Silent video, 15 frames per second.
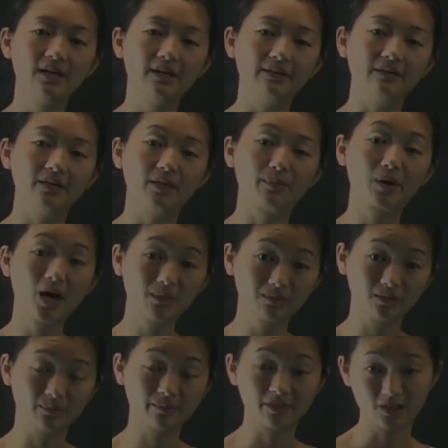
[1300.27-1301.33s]
The
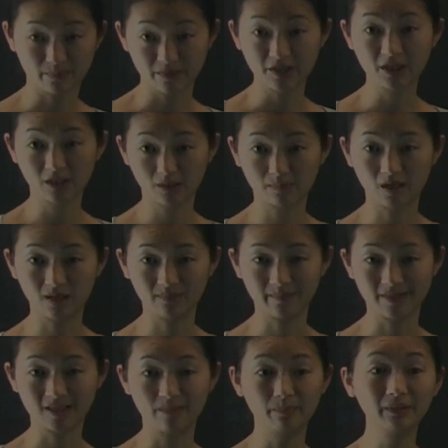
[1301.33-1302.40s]
problem, this particular problem,
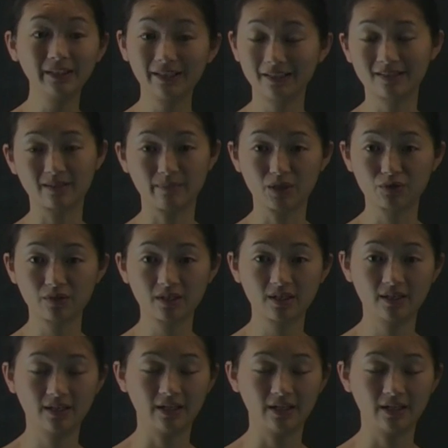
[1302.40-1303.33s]
is completely symmetric,